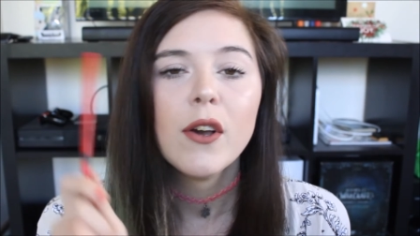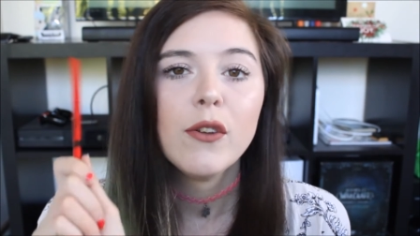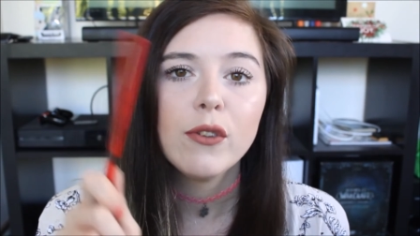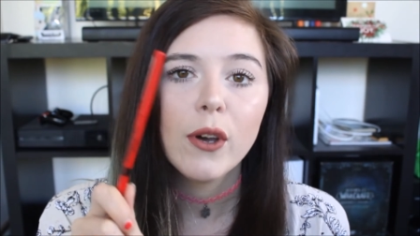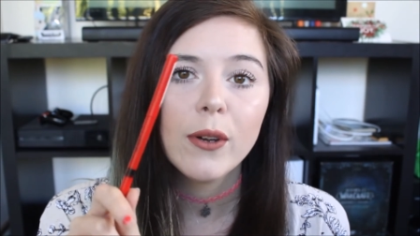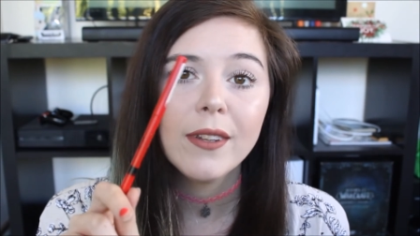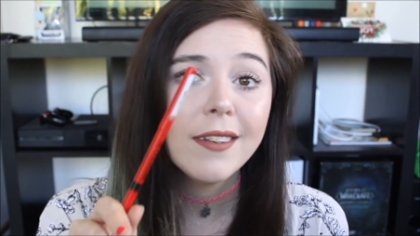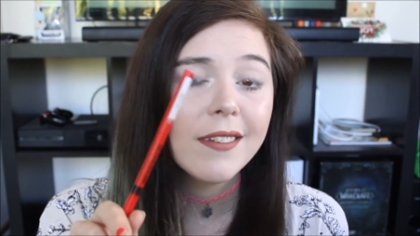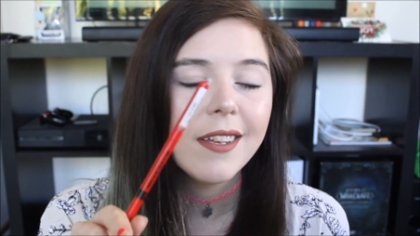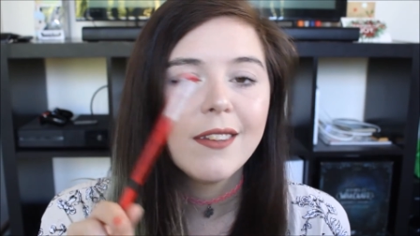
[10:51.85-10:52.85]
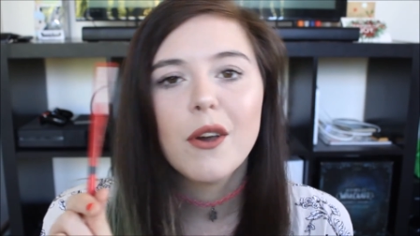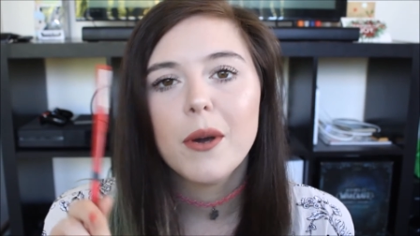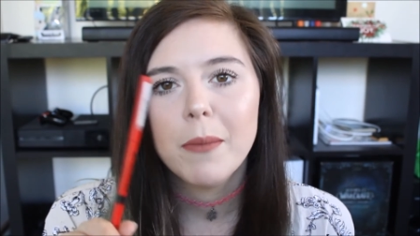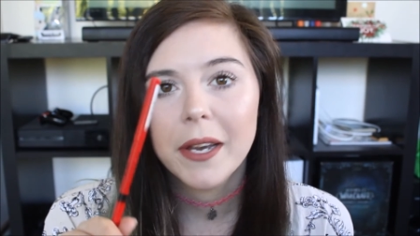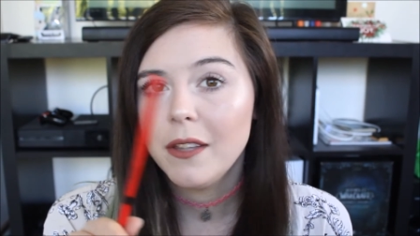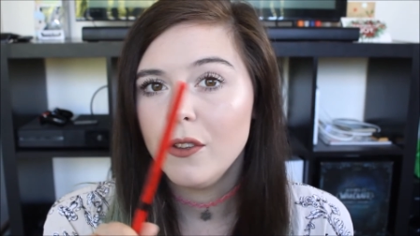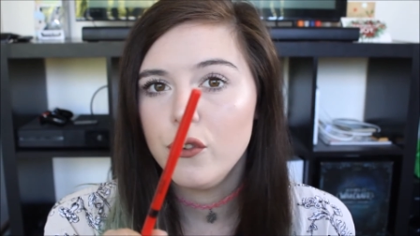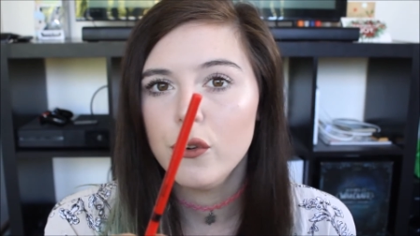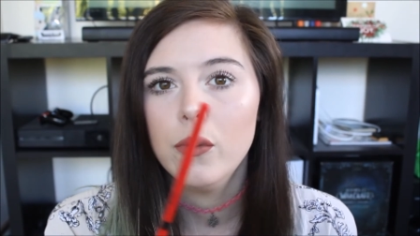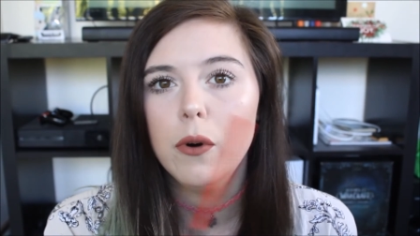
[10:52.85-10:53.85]
So this is going back in the
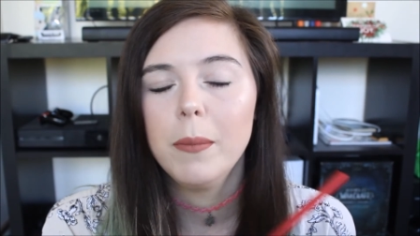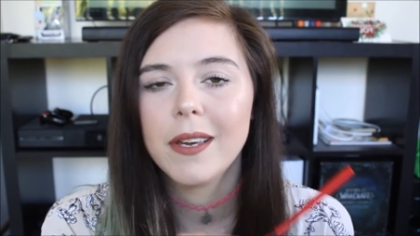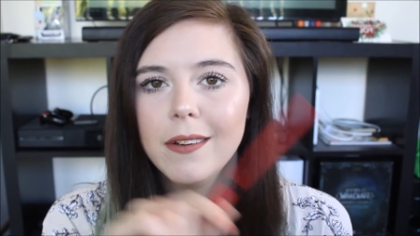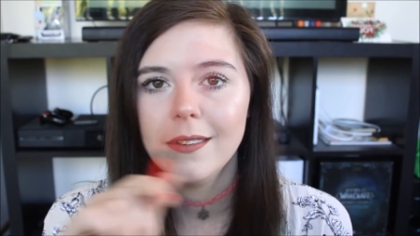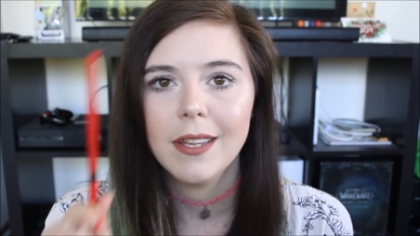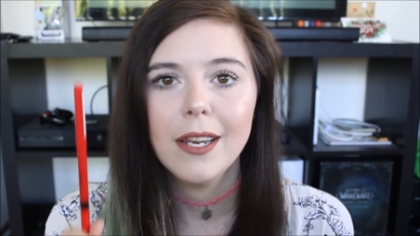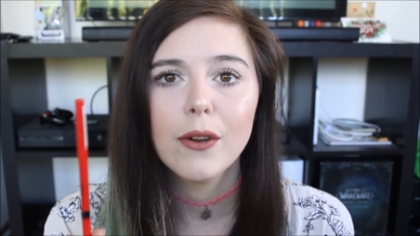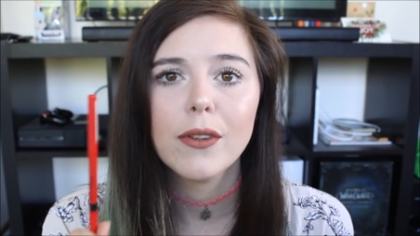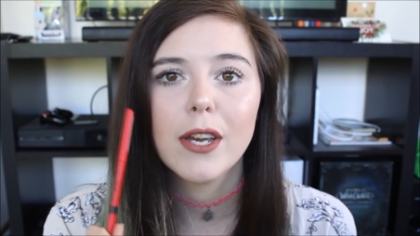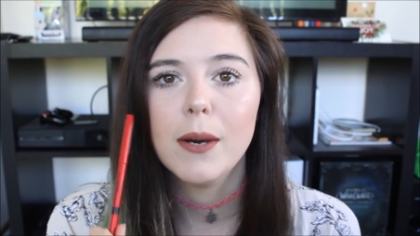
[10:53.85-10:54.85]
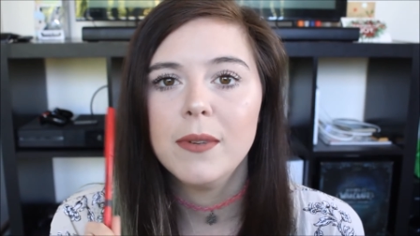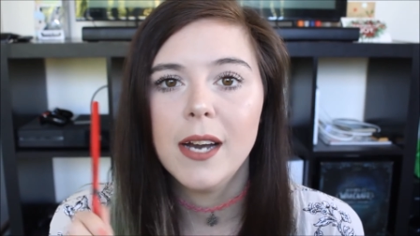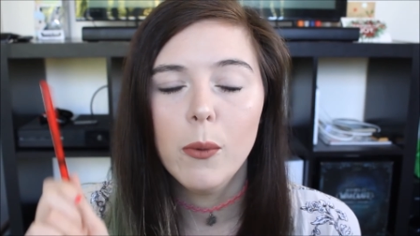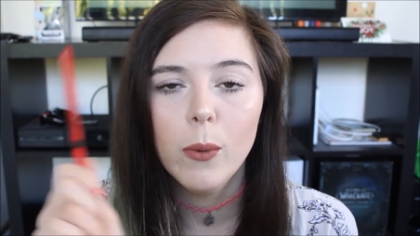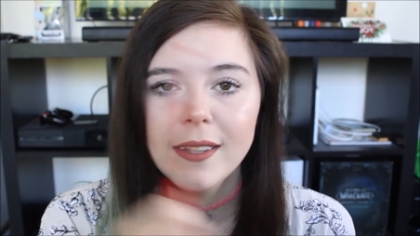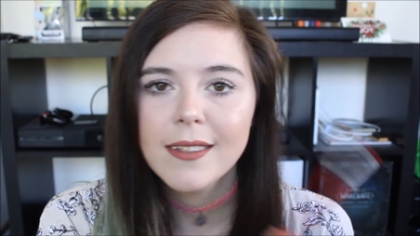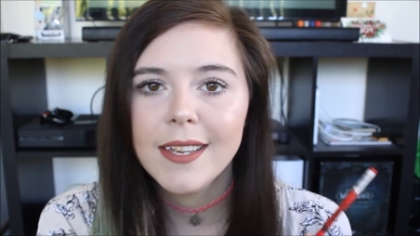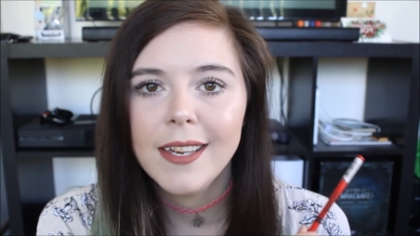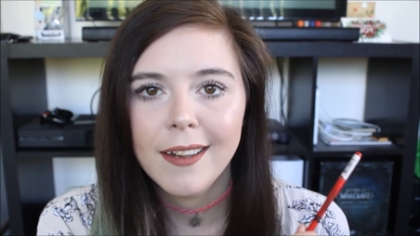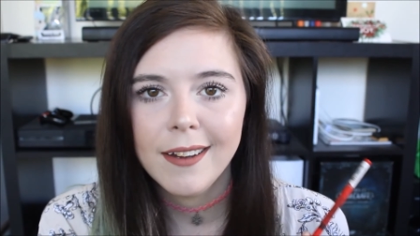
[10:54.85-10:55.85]
drawer because it only comes out once a
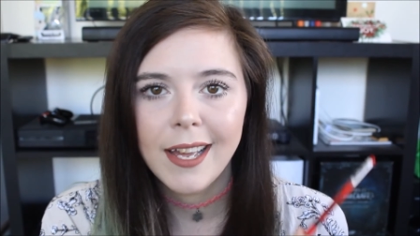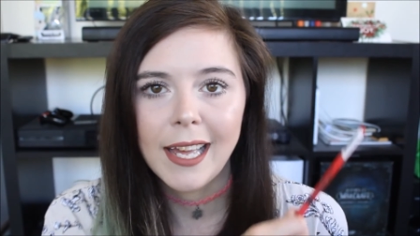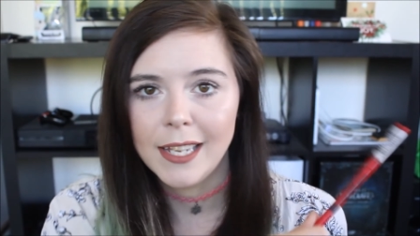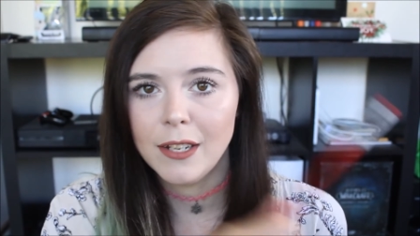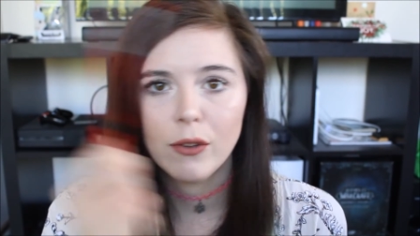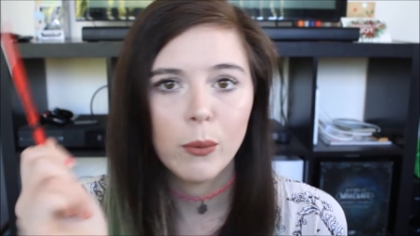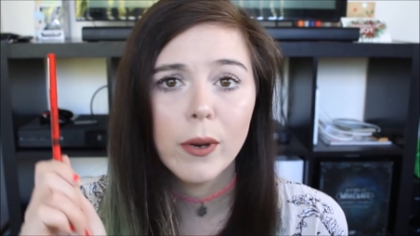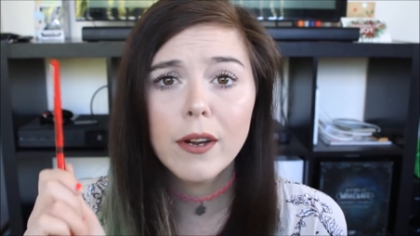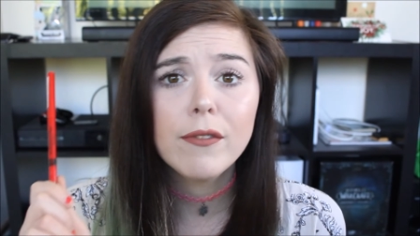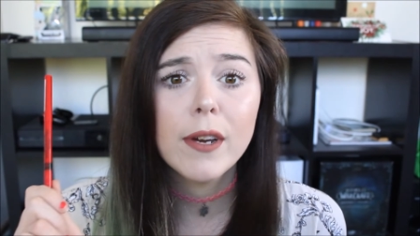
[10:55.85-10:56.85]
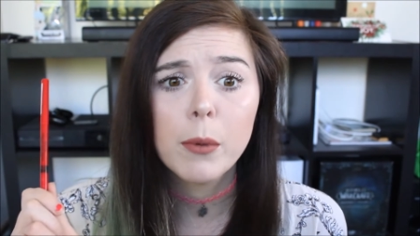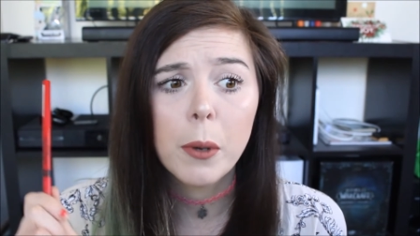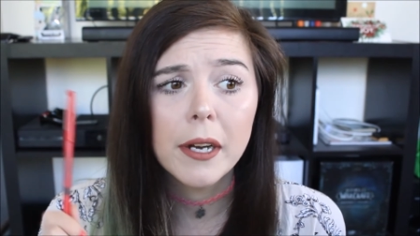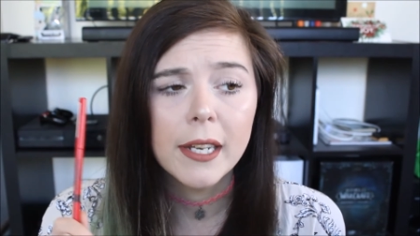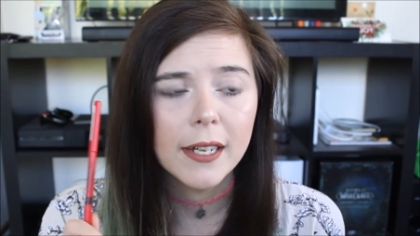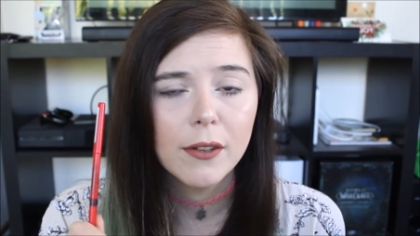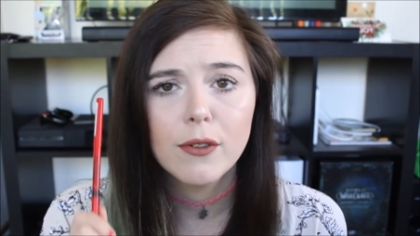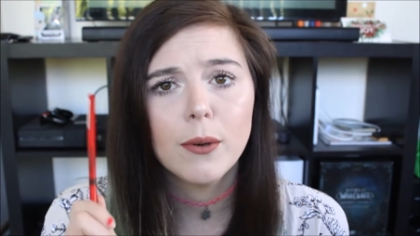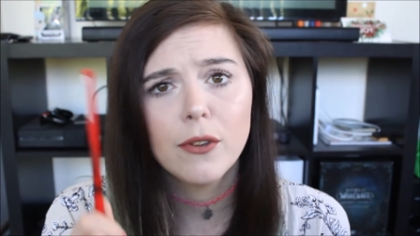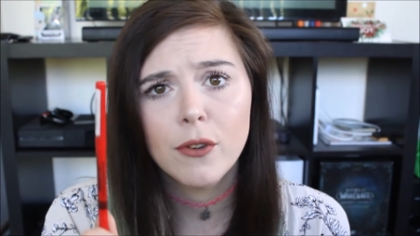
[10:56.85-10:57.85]
year and we're in February now,
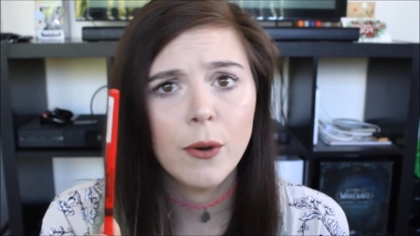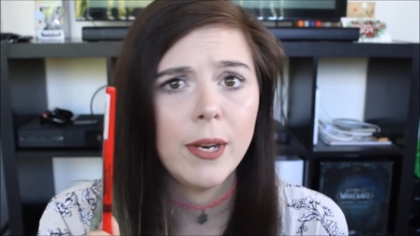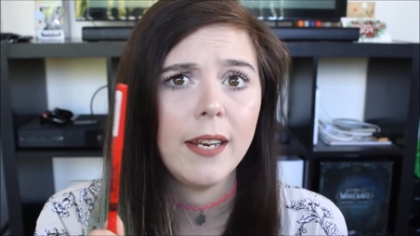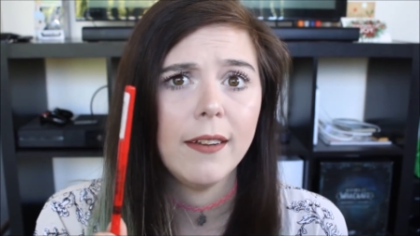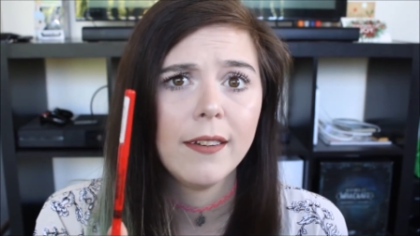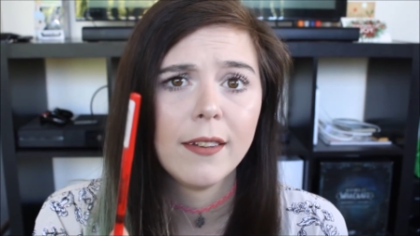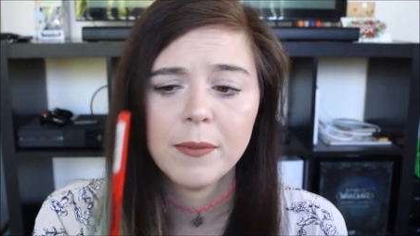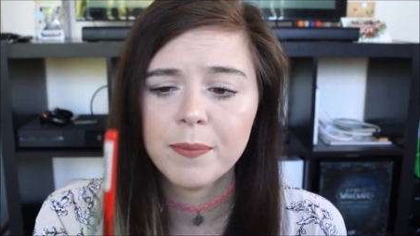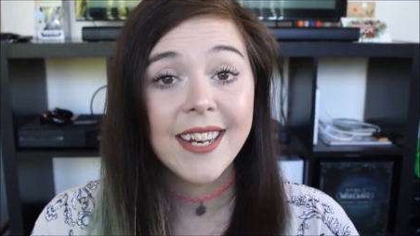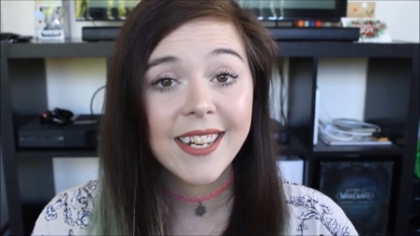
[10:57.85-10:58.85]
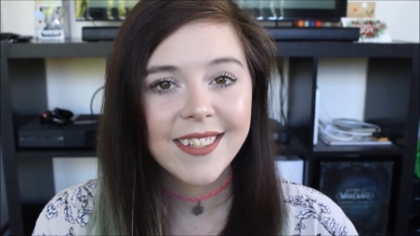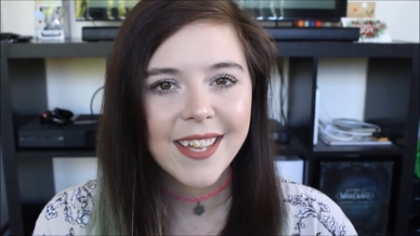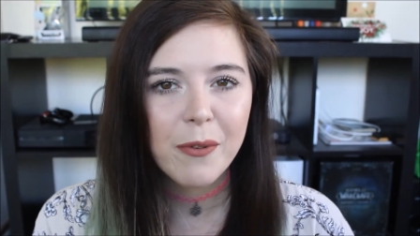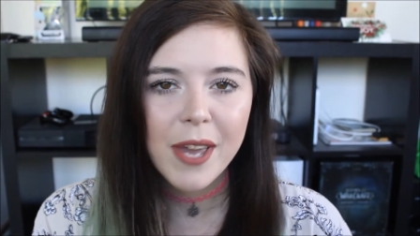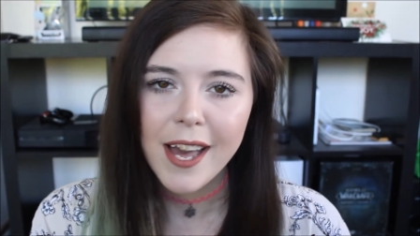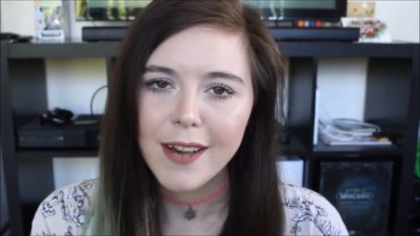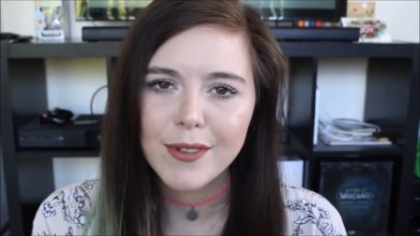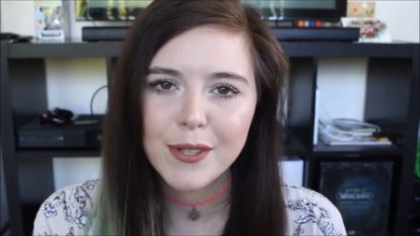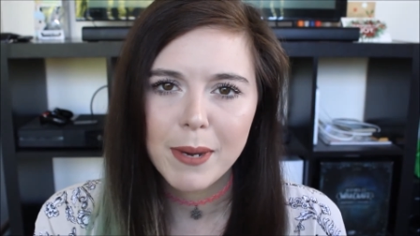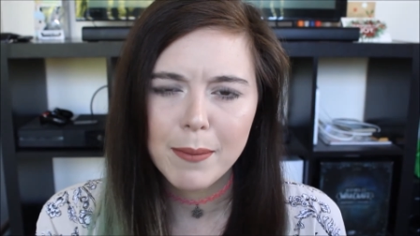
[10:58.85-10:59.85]
so it's not needed. The next thing we have
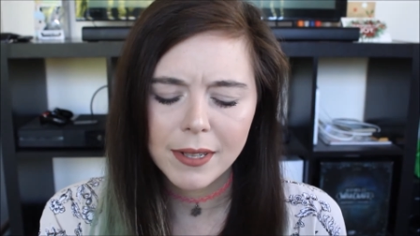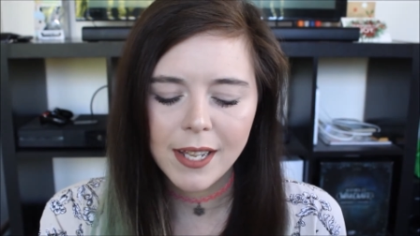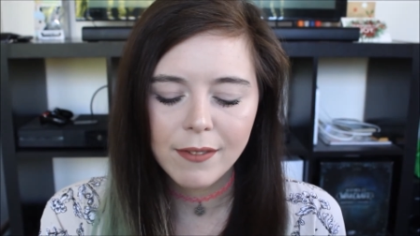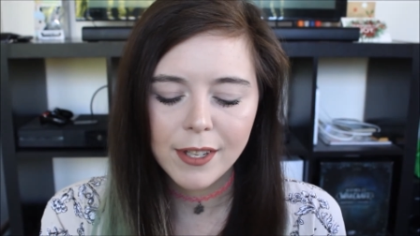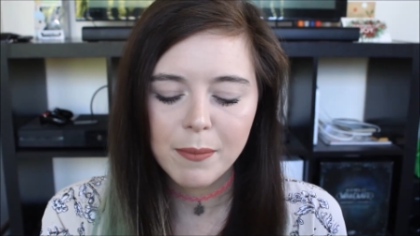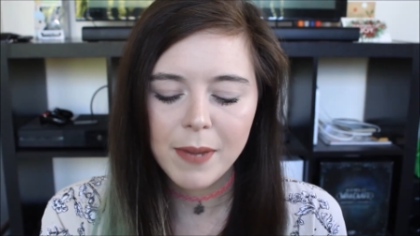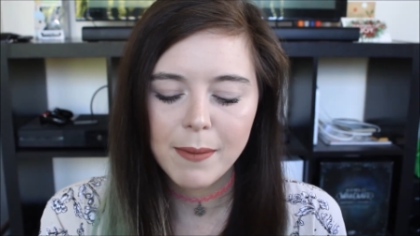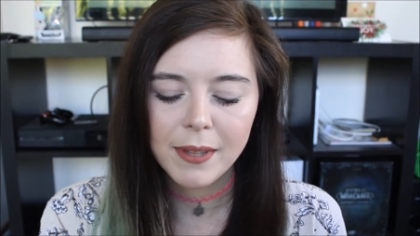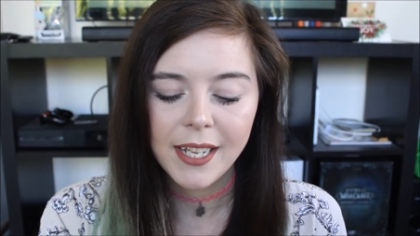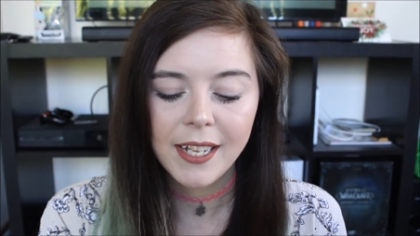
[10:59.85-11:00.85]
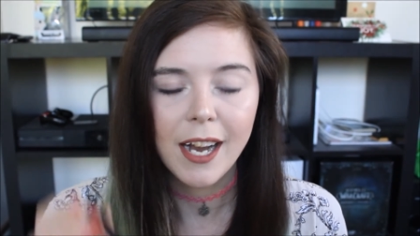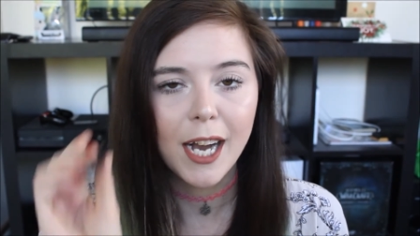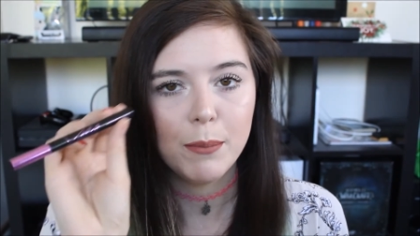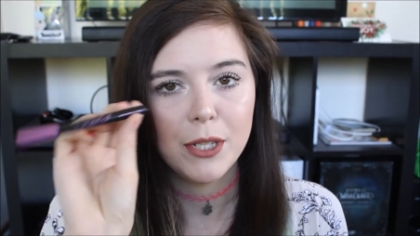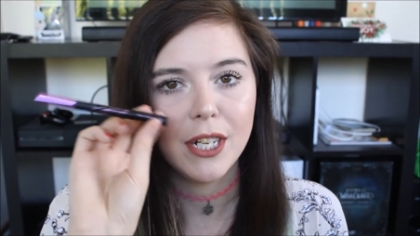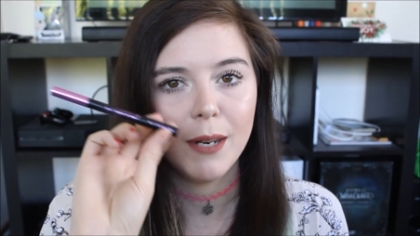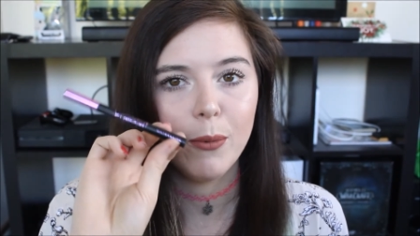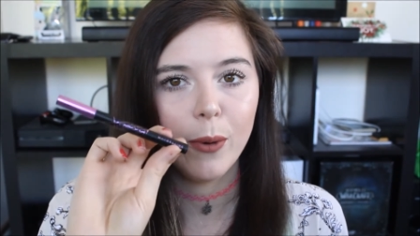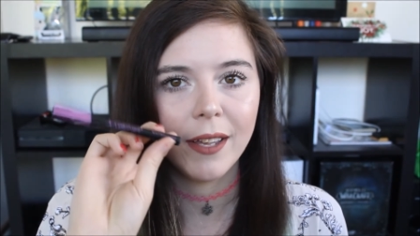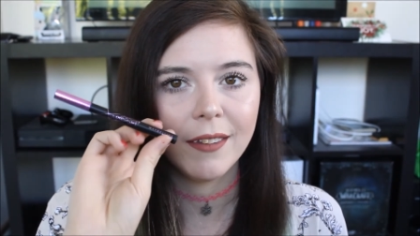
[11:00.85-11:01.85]
is my beloved Maybelline Hyper Sharp Wing